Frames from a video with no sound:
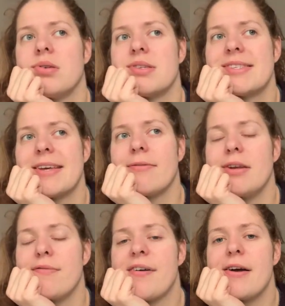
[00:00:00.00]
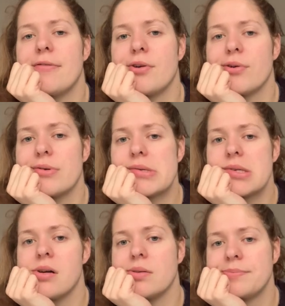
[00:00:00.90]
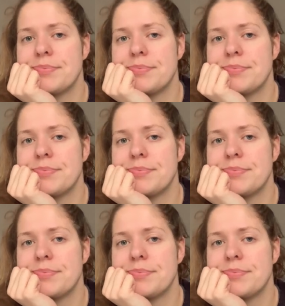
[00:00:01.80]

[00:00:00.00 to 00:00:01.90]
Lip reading: 75 euros. So